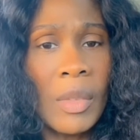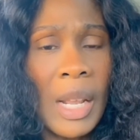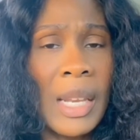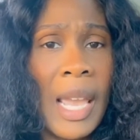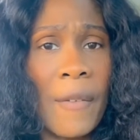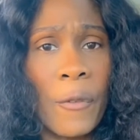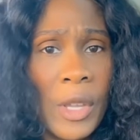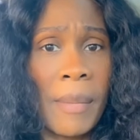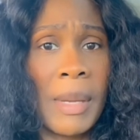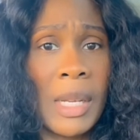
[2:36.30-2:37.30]
and have
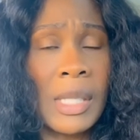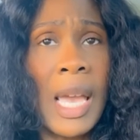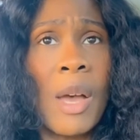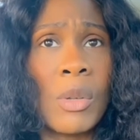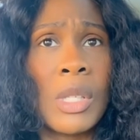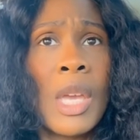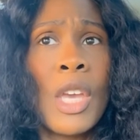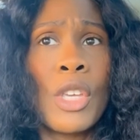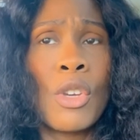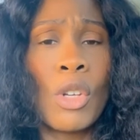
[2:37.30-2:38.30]
freedom in his house,
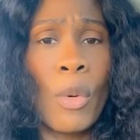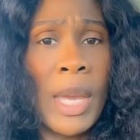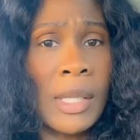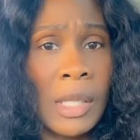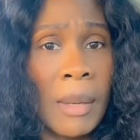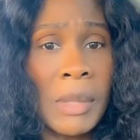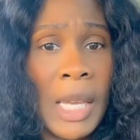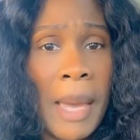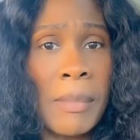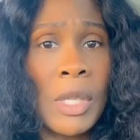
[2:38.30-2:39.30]
and
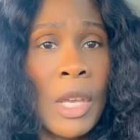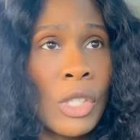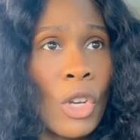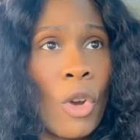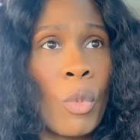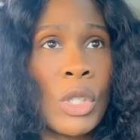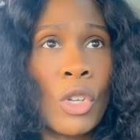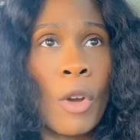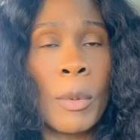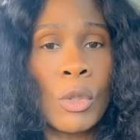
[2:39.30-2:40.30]
sometimes with
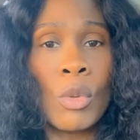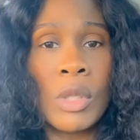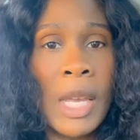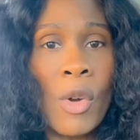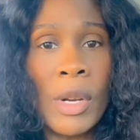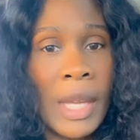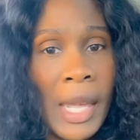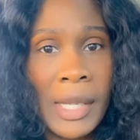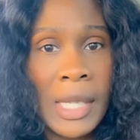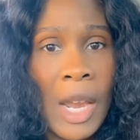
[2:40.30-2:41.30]
terrible twos, they're going to
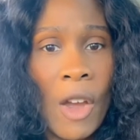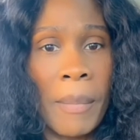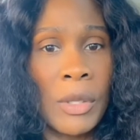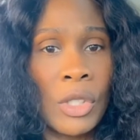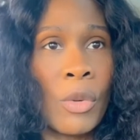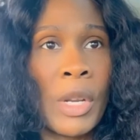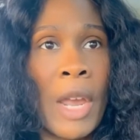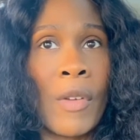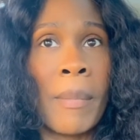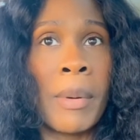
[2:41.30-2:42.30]
kind of tear up a certain
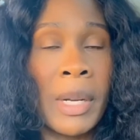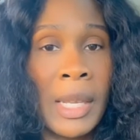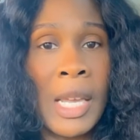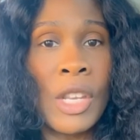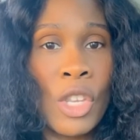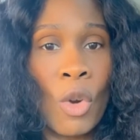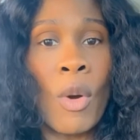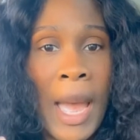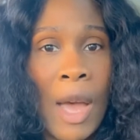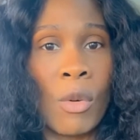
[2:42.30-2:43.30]
area. But again,
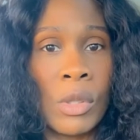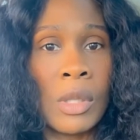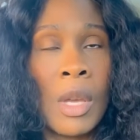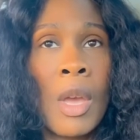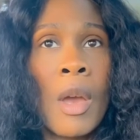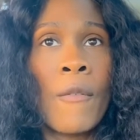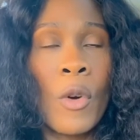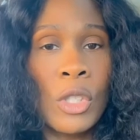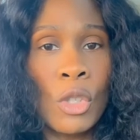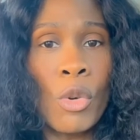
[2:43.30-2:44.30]
your house
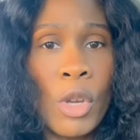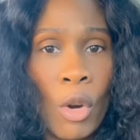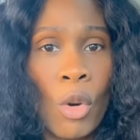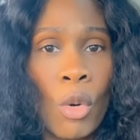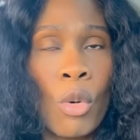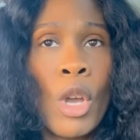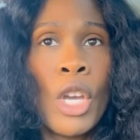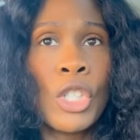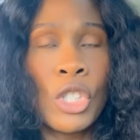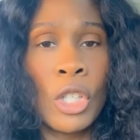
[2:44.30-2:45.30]
for a 2-year-old
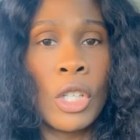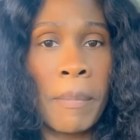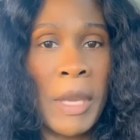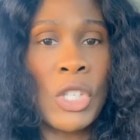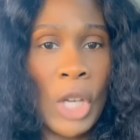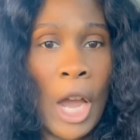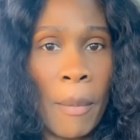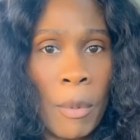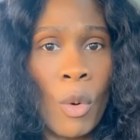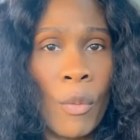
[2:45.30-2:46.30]
should be
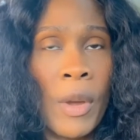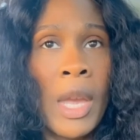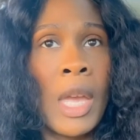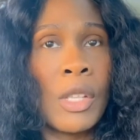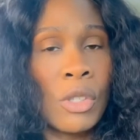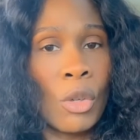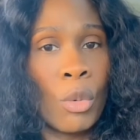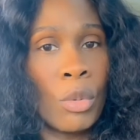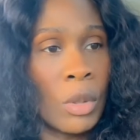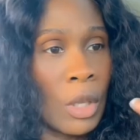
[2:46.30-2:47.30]
childproof. And
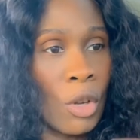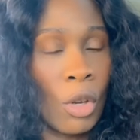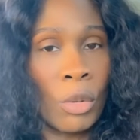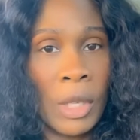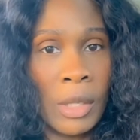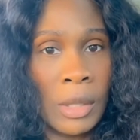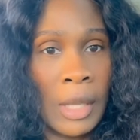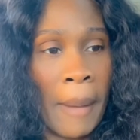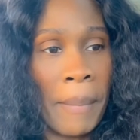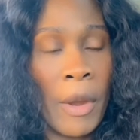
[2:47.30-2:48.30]
so, there's
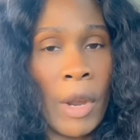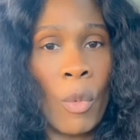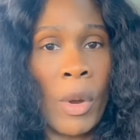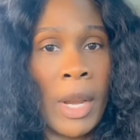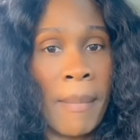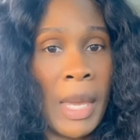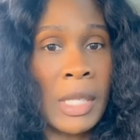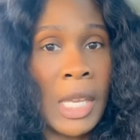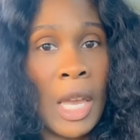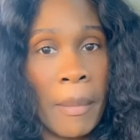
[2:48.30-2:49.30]
that period where they may
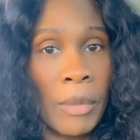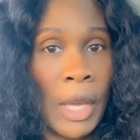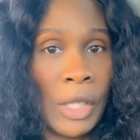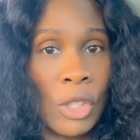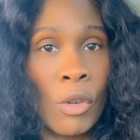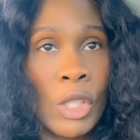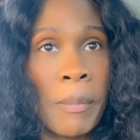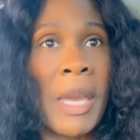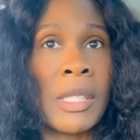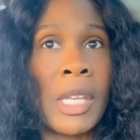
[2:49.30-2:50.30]
tear up that certain
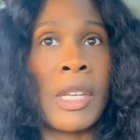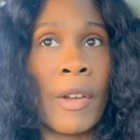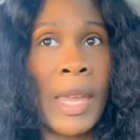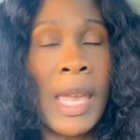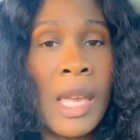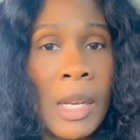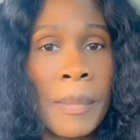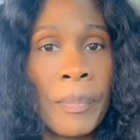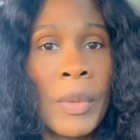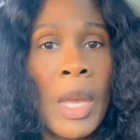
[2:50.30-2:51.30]
space that they're
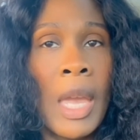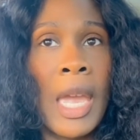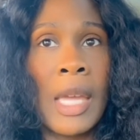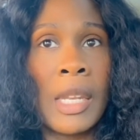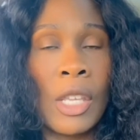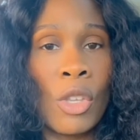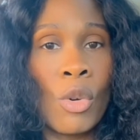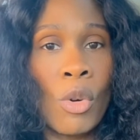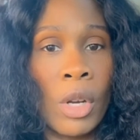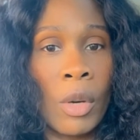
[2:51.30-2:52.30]
in, and then
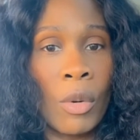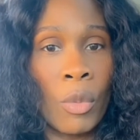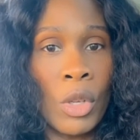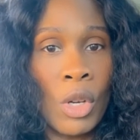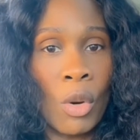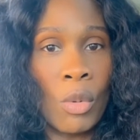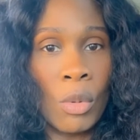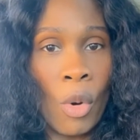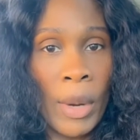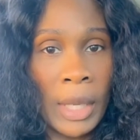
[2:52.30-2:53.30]
you're going to,
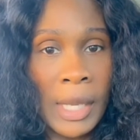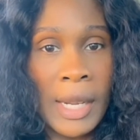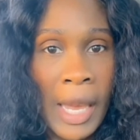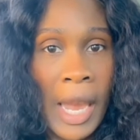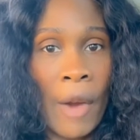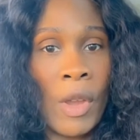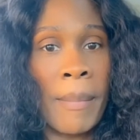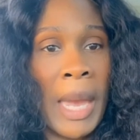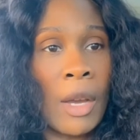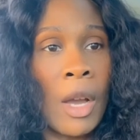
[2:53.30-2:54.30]
go and clean that
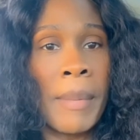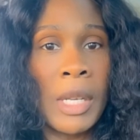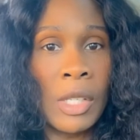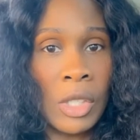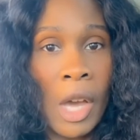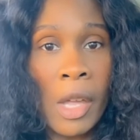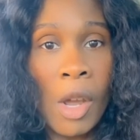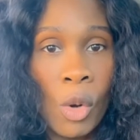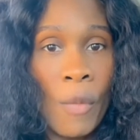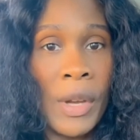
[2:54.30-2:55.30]
area back up and then start
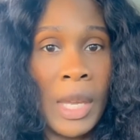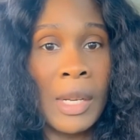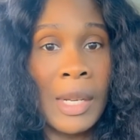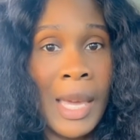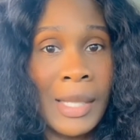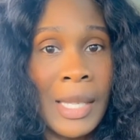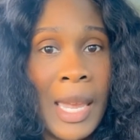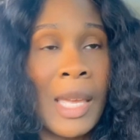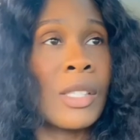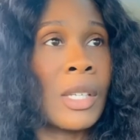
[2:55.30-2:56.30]
all over again the next
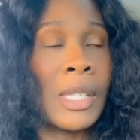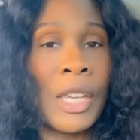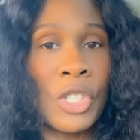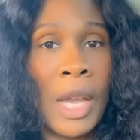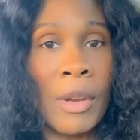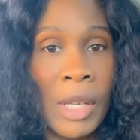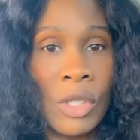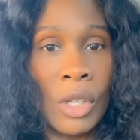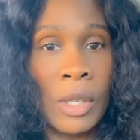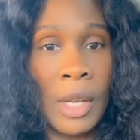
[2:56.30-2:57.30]
day until that child
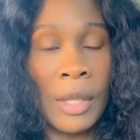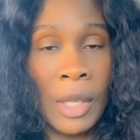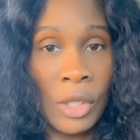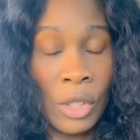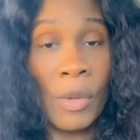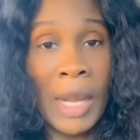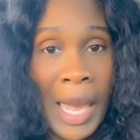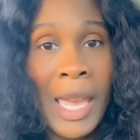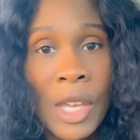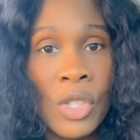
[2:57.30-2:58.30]
gets to a certain
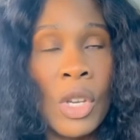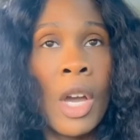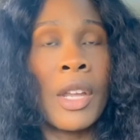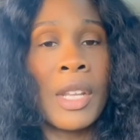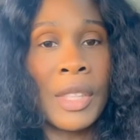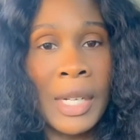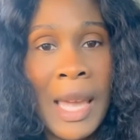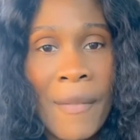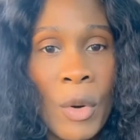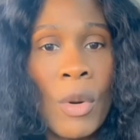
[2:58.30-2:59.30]
age, another
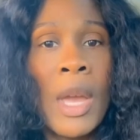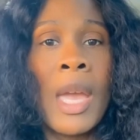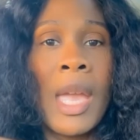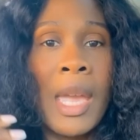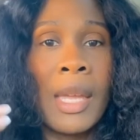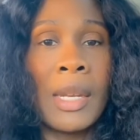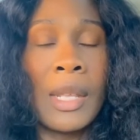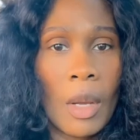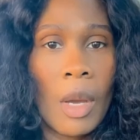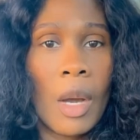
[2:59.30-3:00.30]
level,
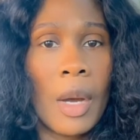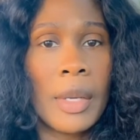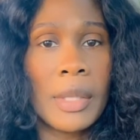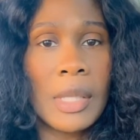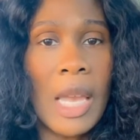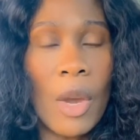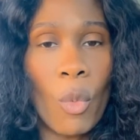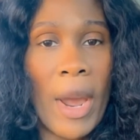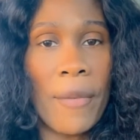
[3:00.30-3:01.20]
and understand right